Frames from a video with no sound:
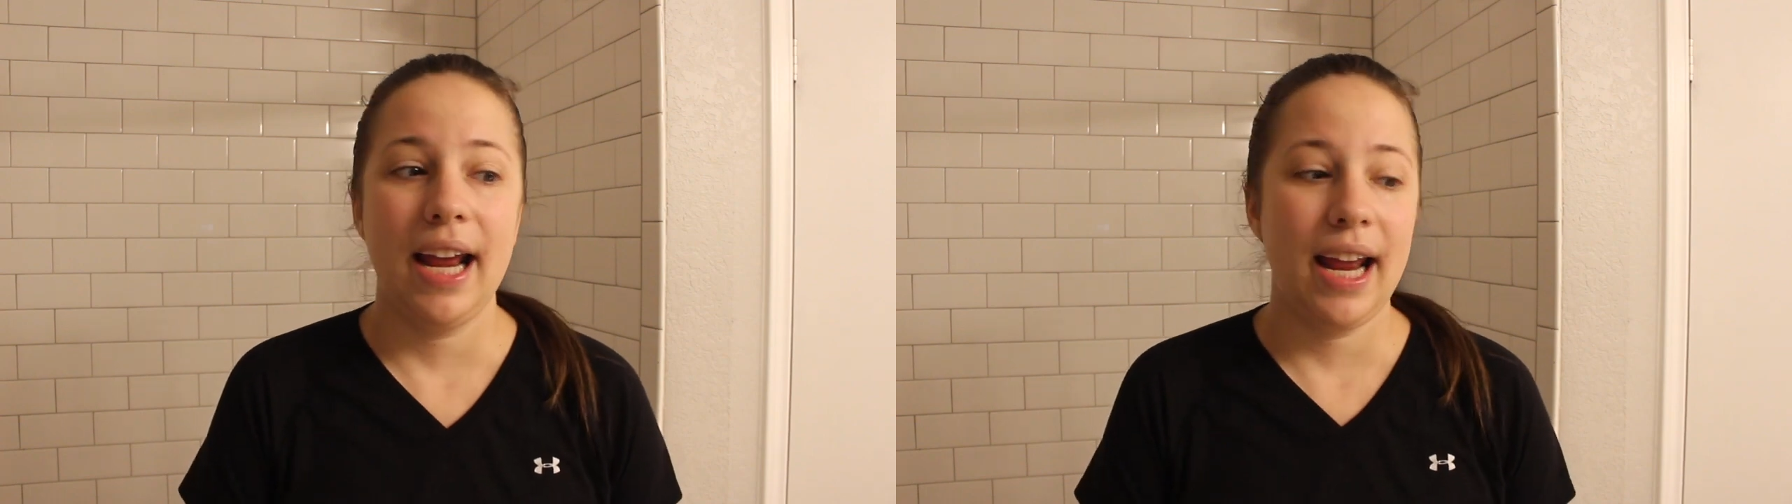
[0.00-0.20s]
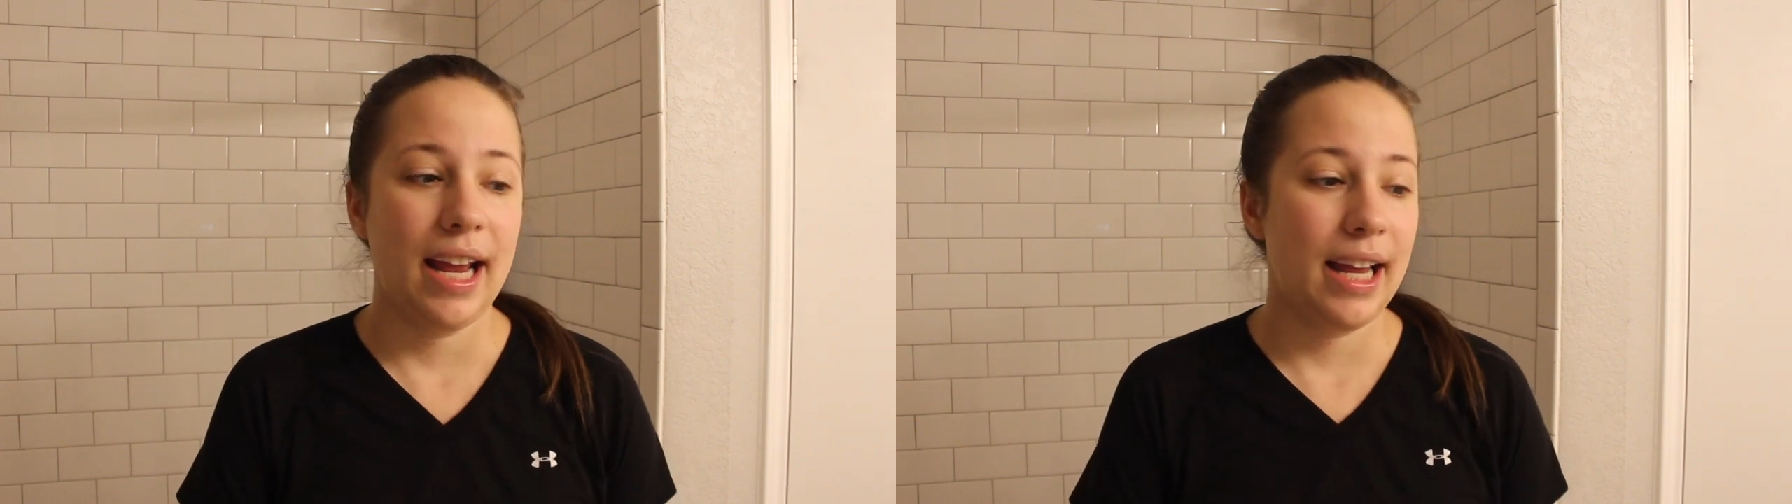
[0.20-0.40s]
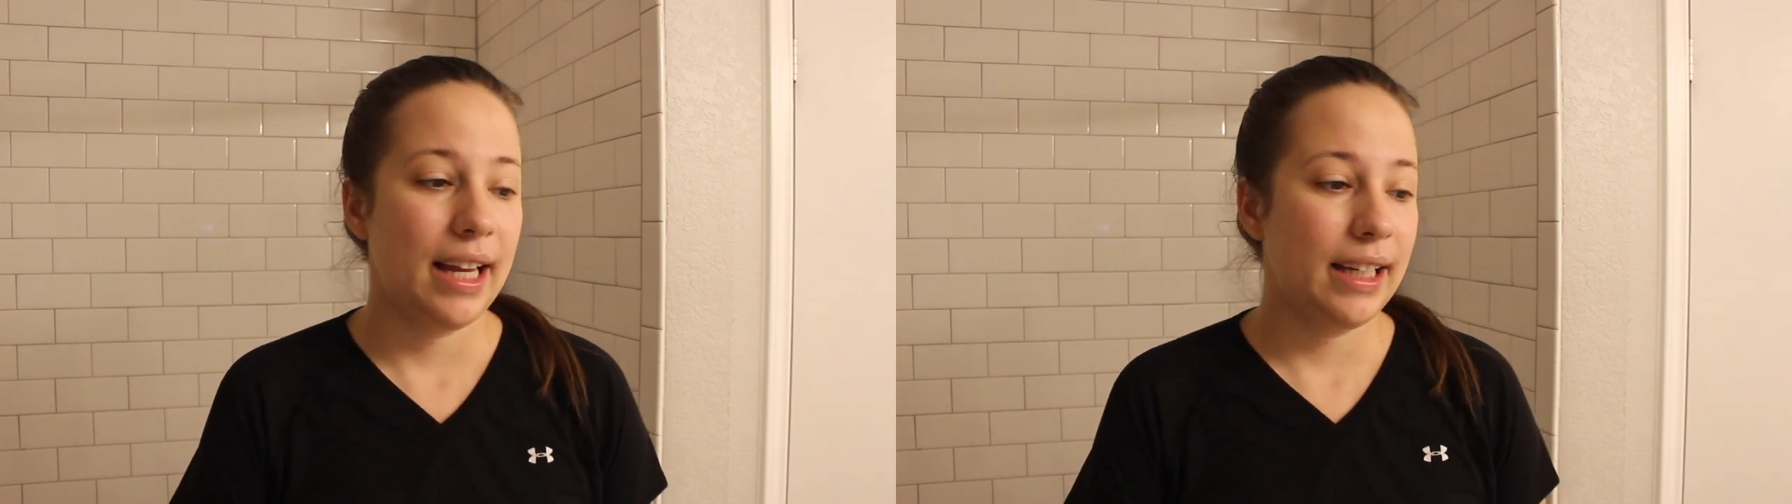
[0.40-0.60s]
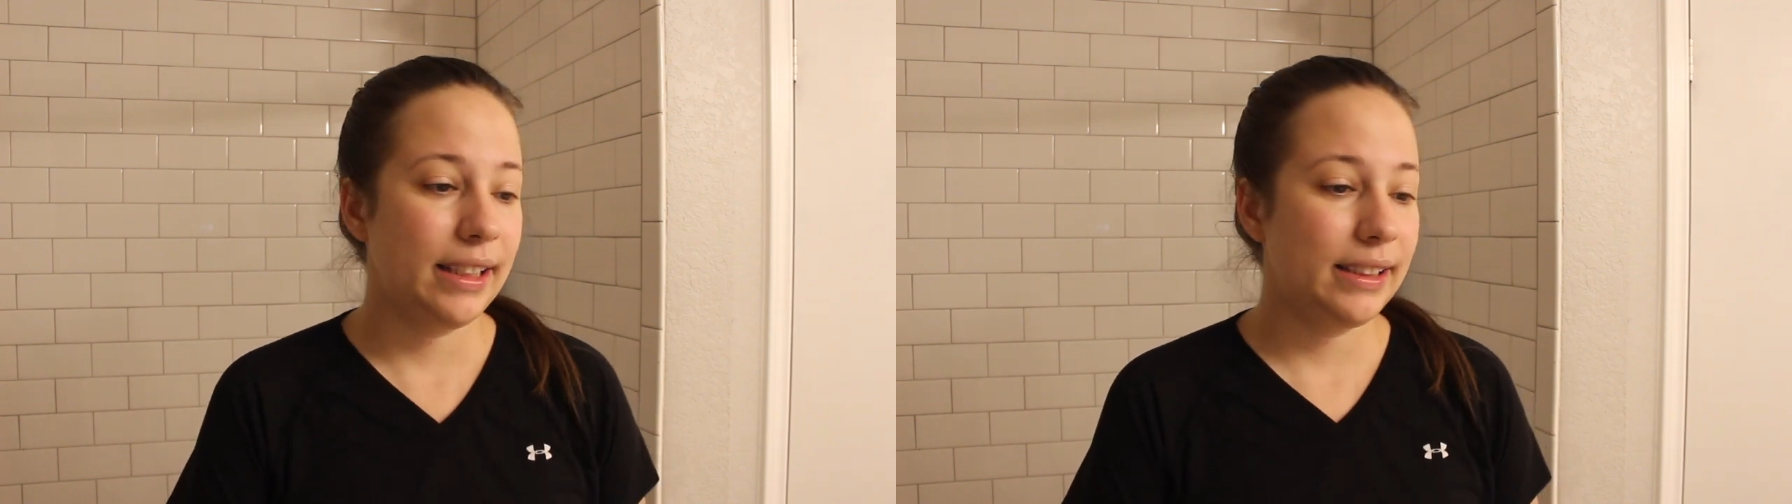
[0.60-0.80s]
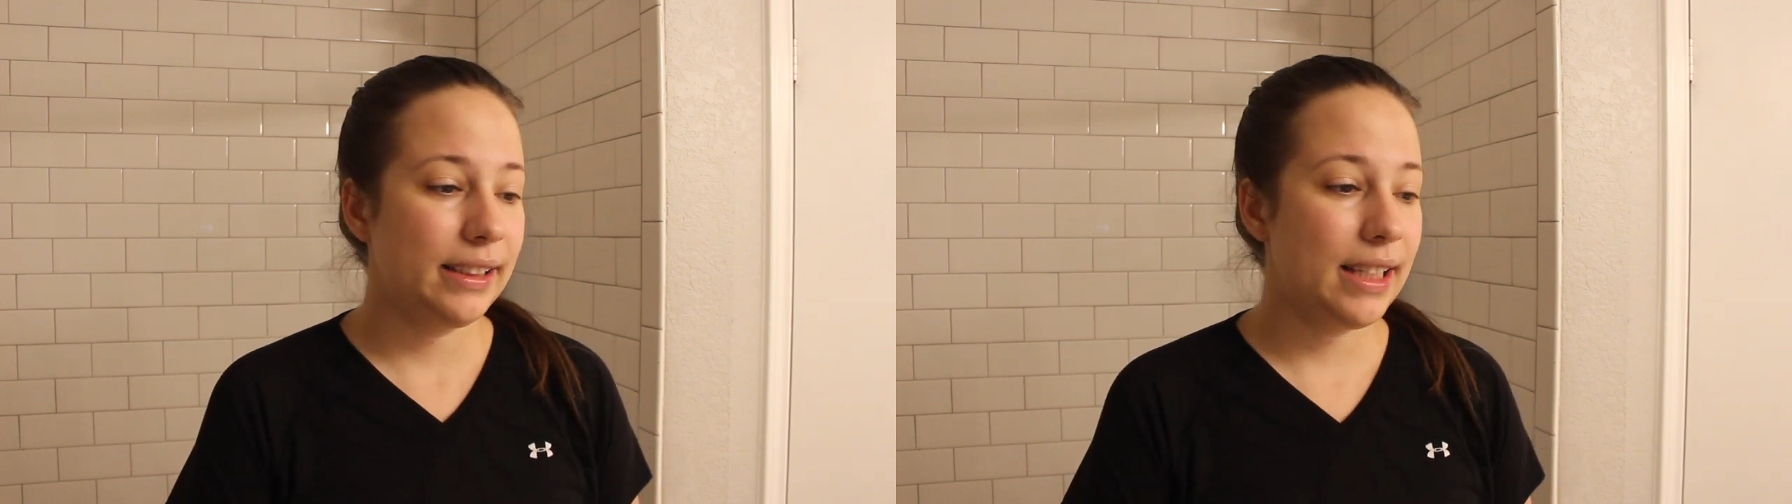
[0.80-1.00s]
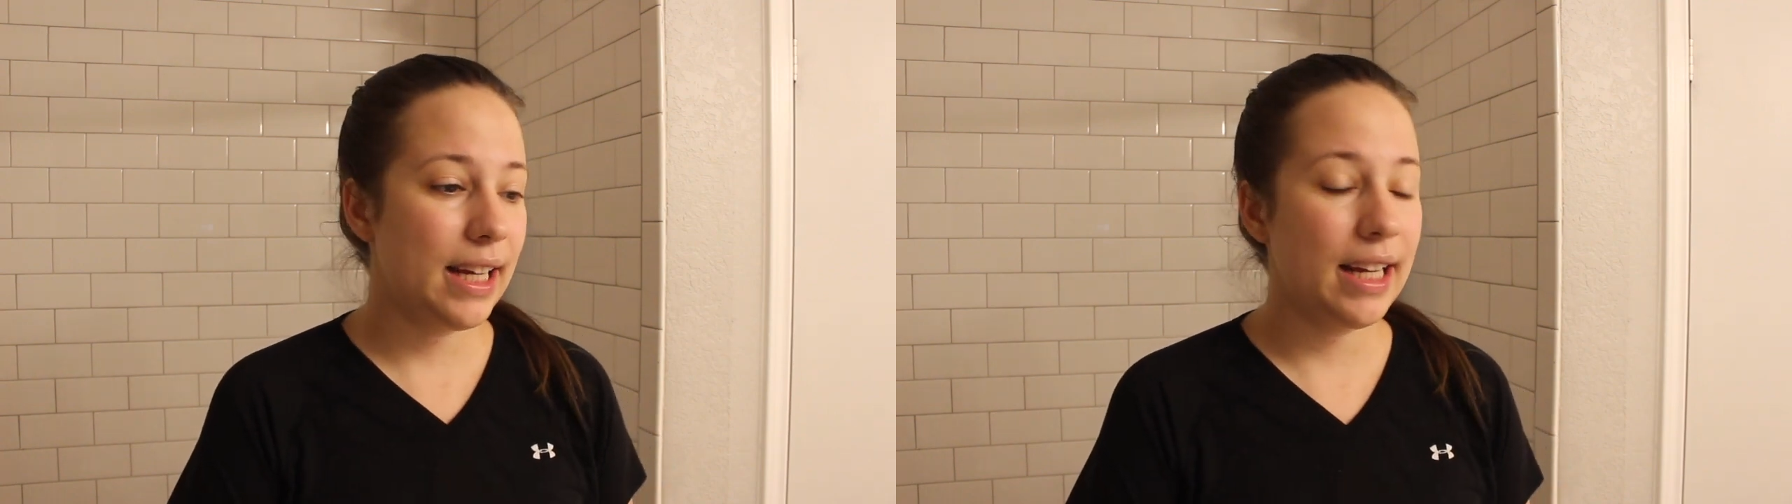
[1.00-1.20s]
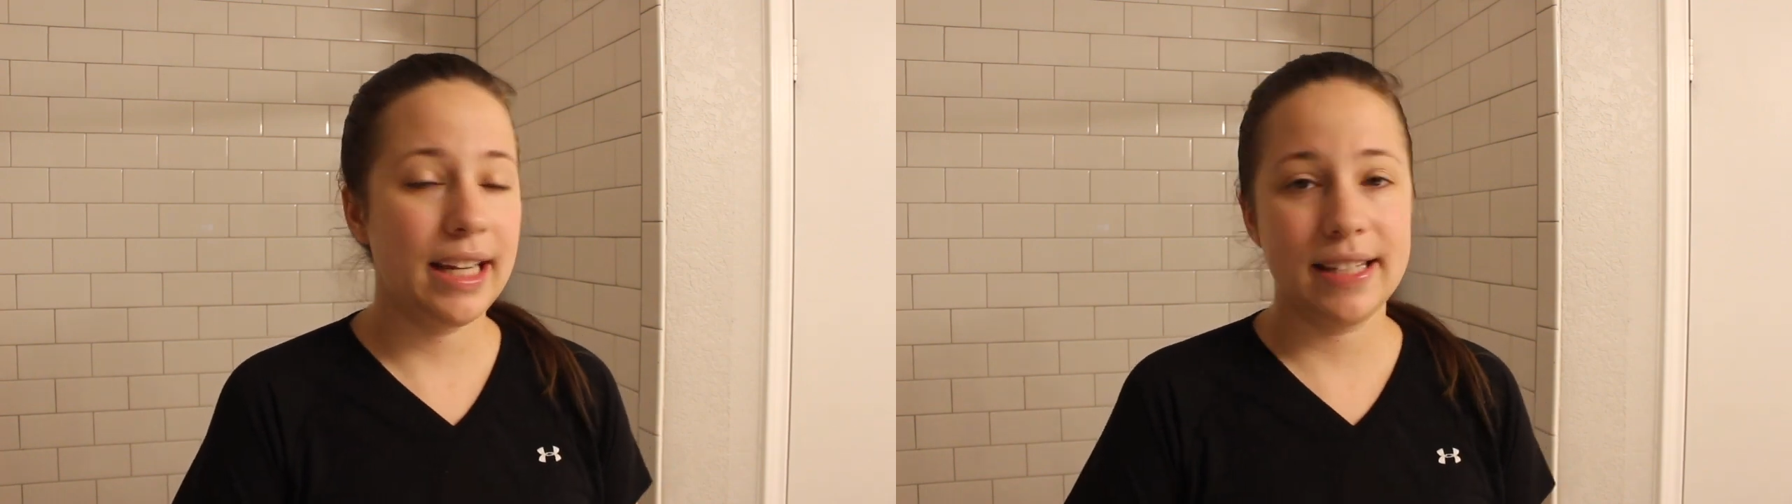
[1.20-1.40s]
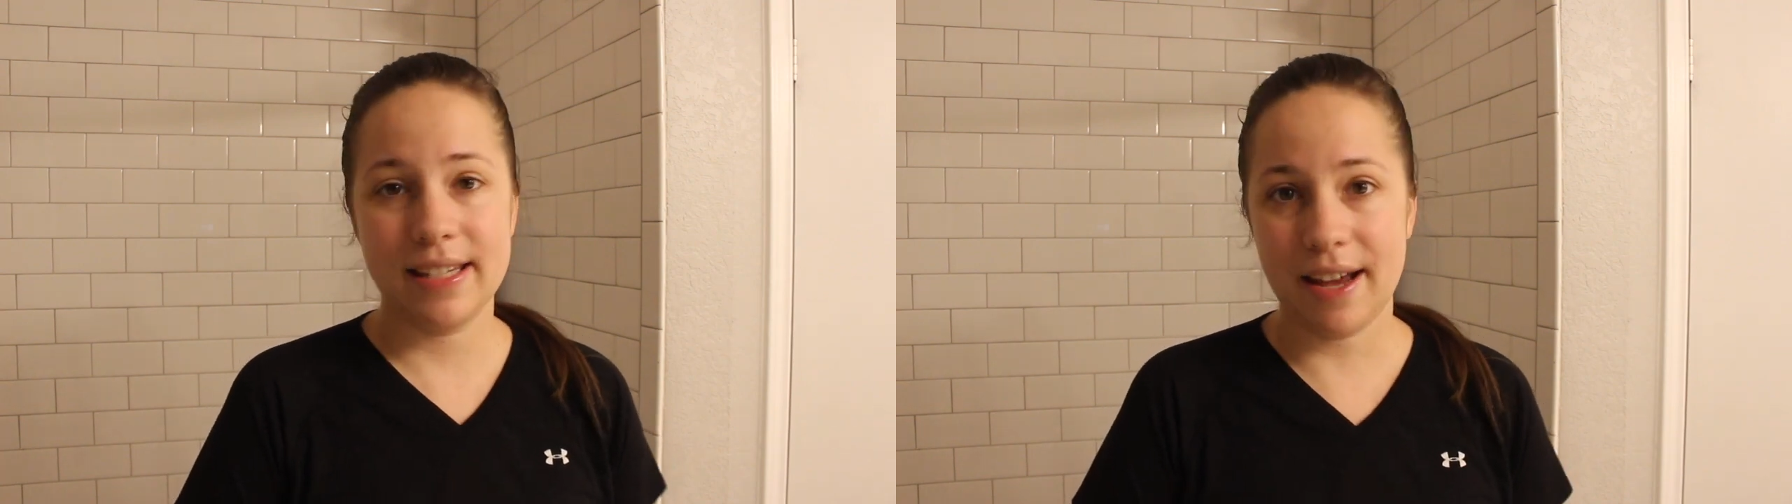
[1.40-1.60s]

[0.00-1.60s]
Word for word: and it's